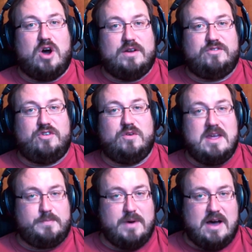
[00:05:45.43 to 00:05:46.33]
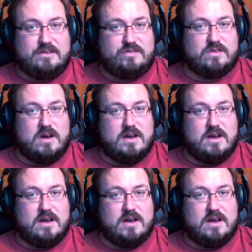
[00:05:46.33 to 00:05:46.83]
onto Hitbox,